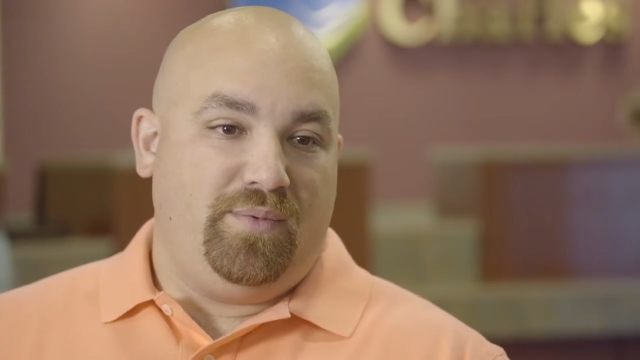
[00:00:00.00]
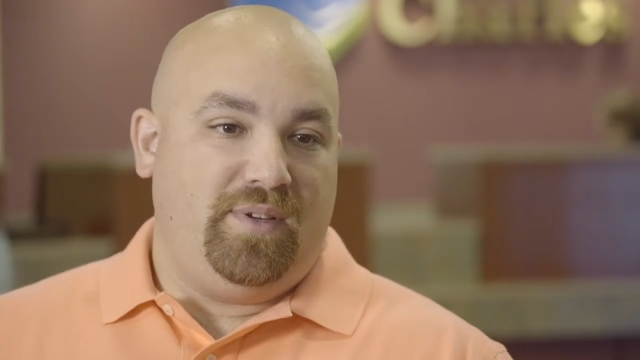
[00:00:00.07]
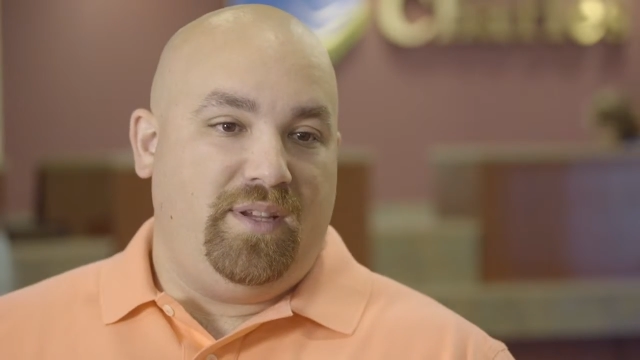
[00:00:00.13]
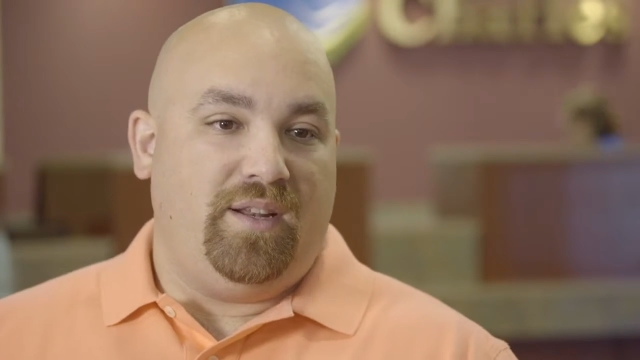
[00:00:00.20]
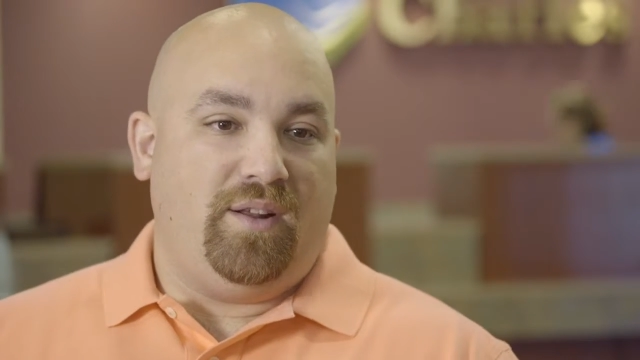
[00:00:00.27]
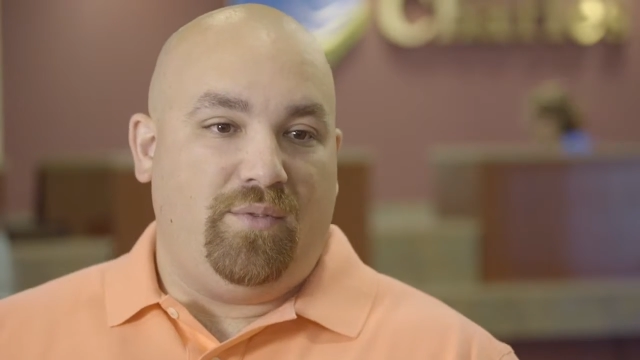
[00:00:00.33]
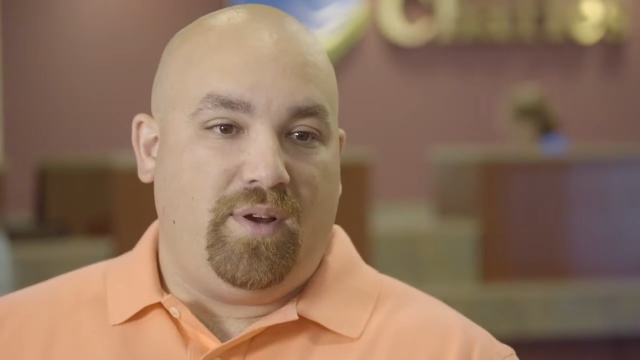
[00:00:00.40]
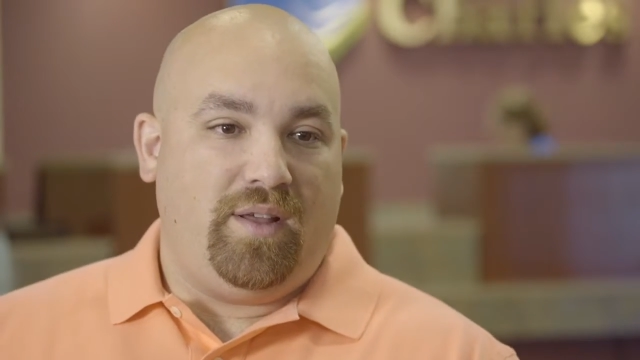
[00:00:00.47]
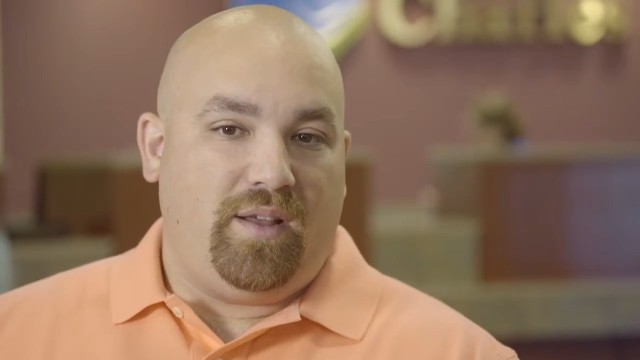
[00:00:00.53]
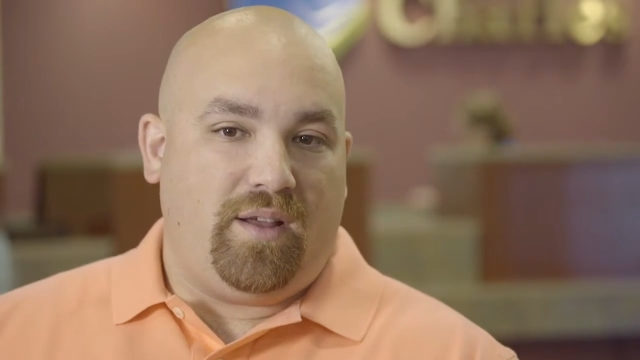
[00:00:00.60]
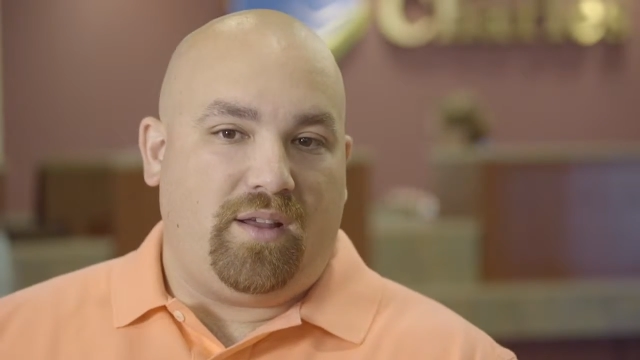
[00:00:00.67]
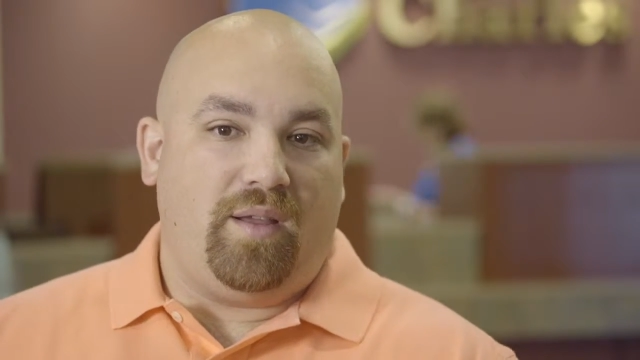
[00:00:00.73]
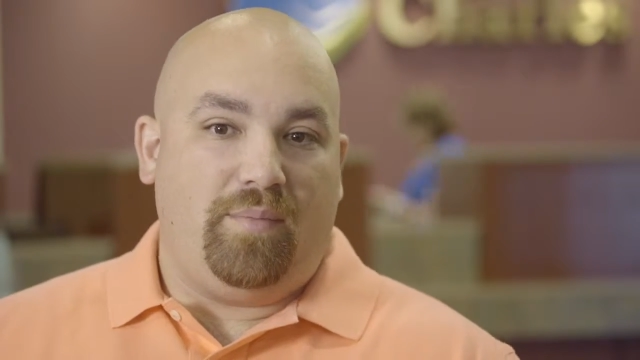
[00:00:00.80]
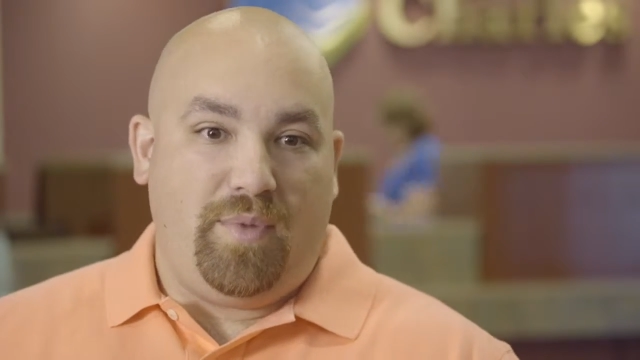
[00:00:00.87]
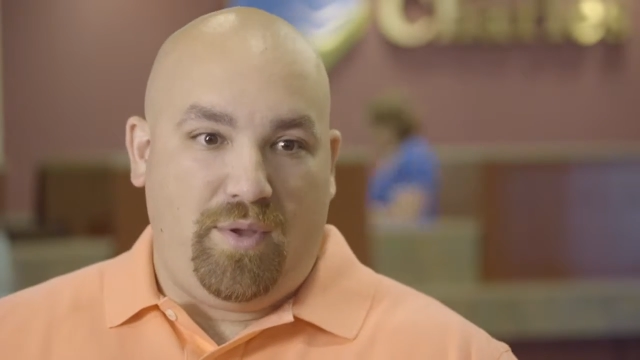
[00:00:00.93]
you know, a
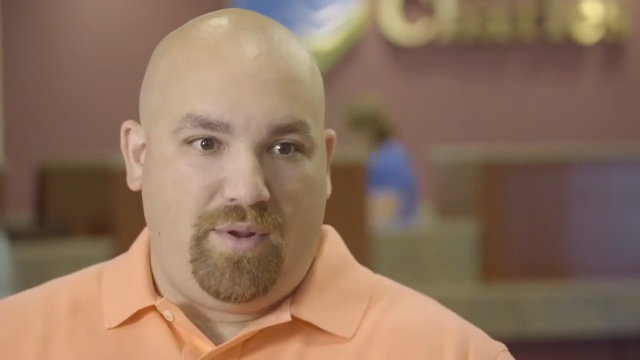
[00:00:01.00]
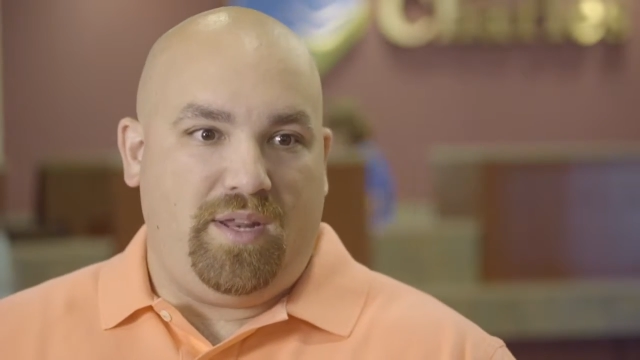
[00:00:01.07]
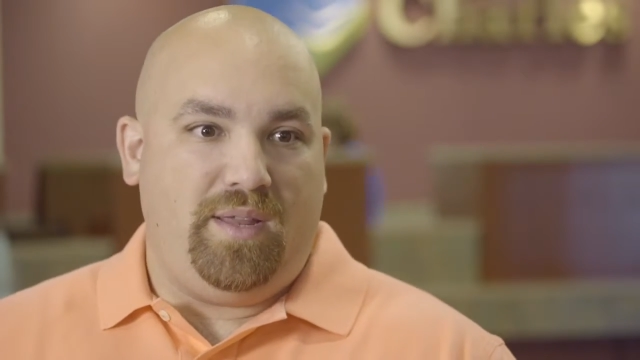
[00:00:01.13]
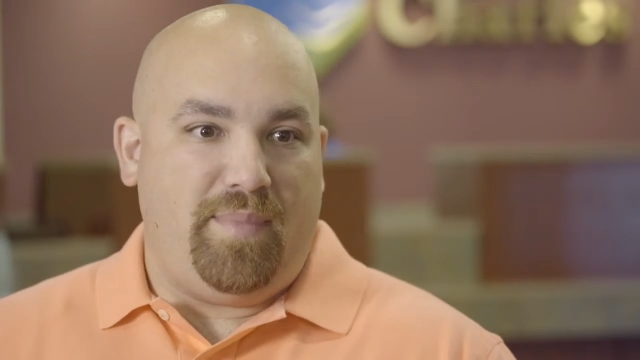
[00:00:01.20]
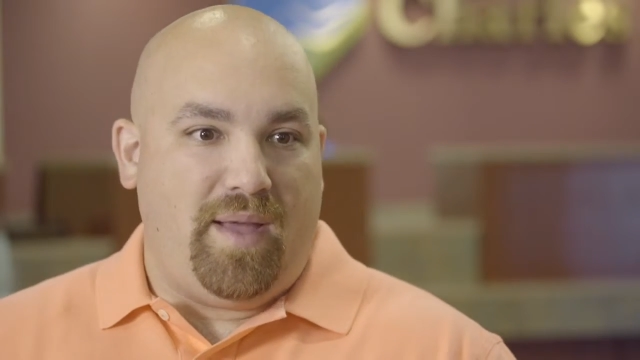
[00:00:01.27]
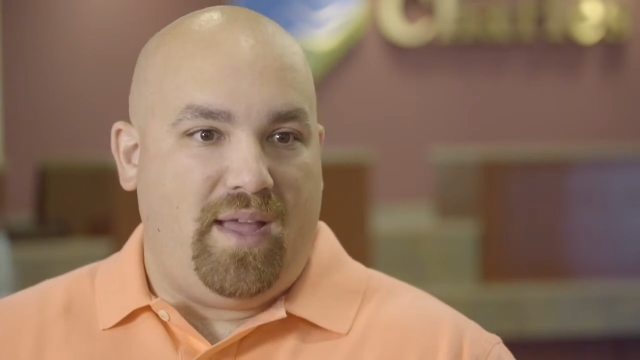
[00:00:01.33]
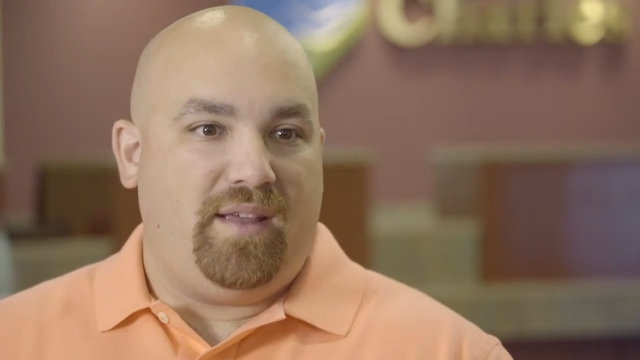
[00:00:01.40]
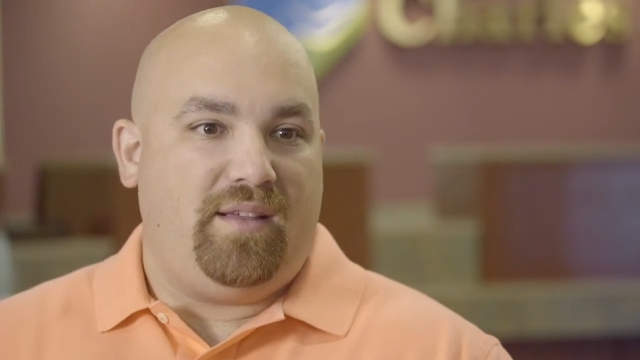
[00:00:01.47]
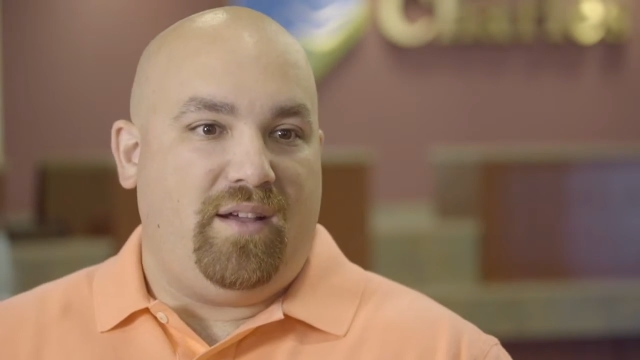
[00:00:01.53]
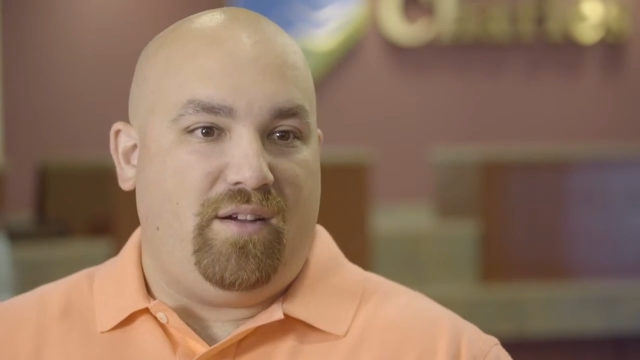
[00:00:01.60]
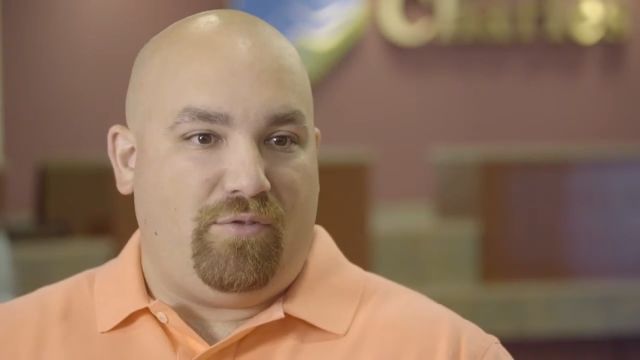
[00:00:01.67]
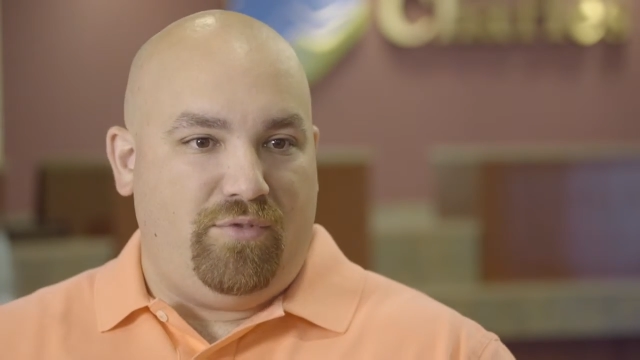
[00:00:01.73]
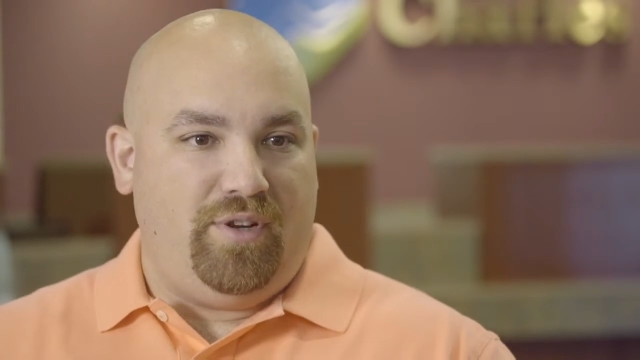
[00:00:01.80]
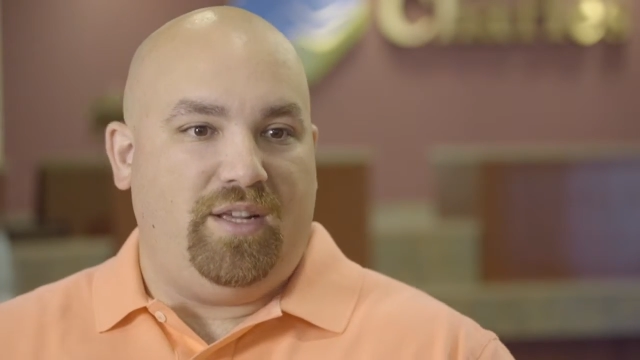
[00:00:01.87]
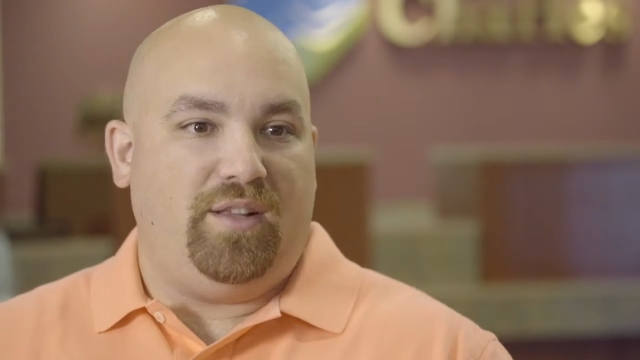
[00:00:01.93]
community bank,
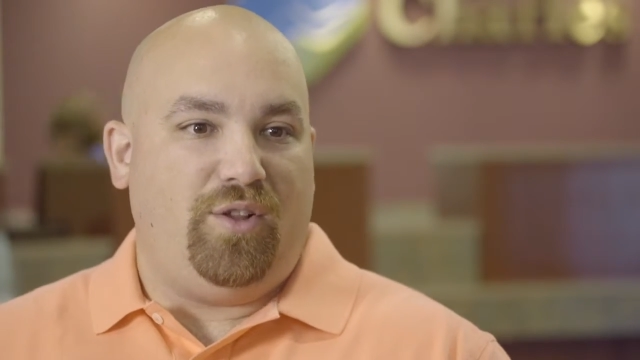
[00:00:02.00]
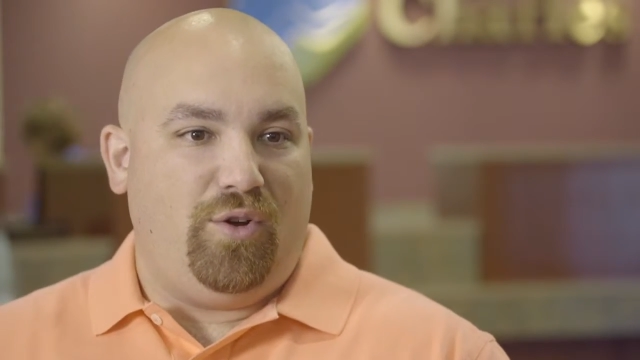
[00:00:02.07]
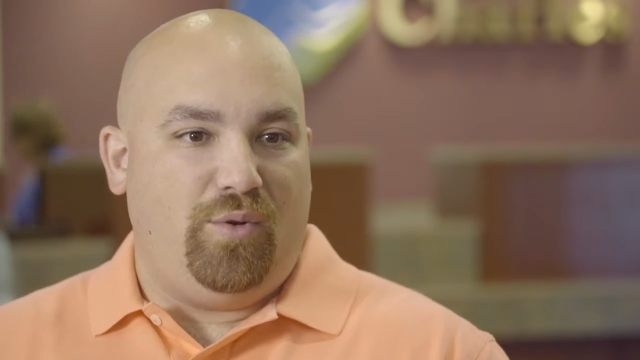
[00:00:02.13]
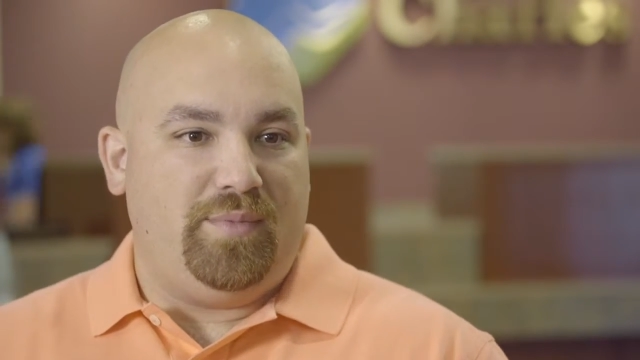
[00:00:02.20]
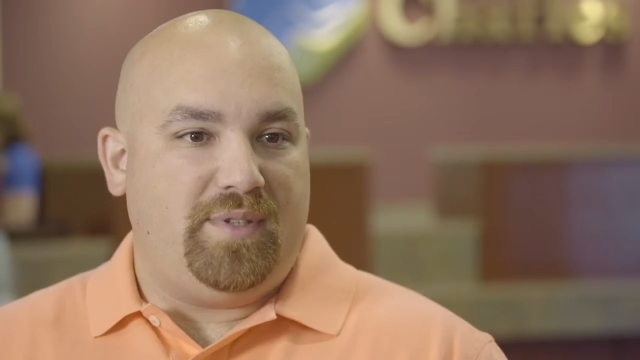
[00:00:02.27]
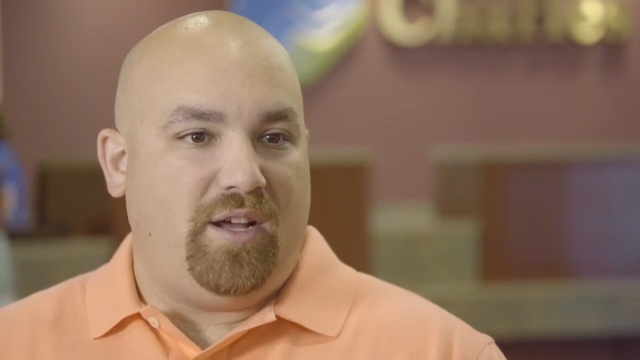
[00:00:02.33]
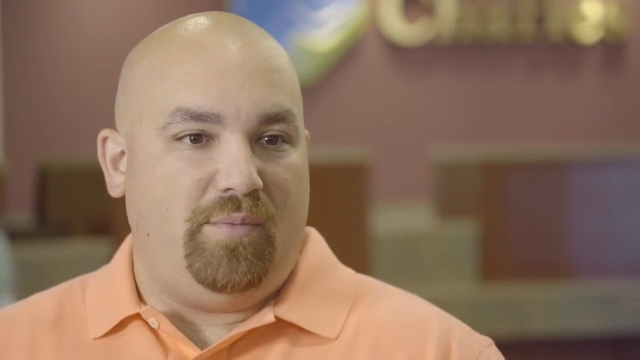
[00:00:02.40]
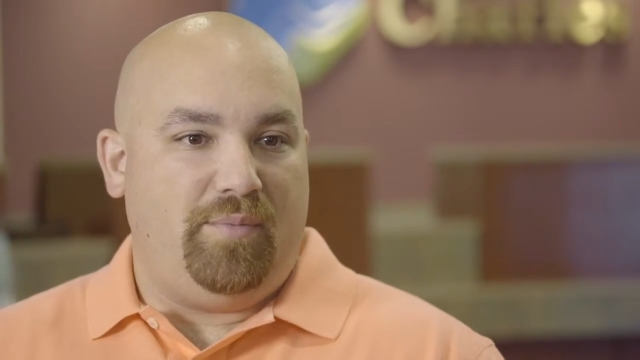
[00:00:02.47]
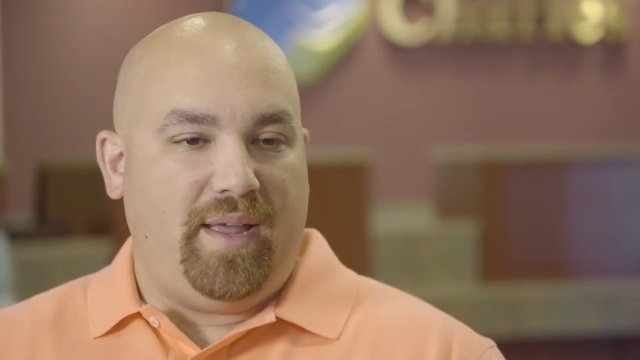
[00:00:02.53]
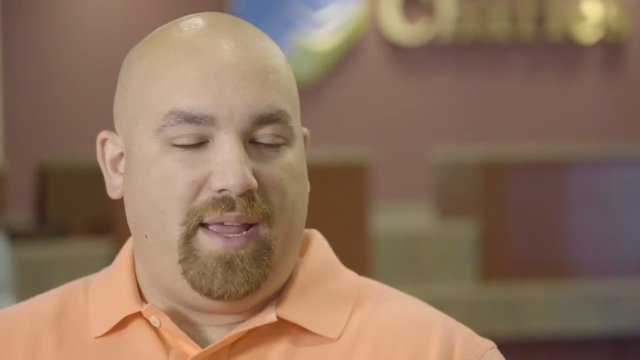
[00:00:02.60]
a real hometown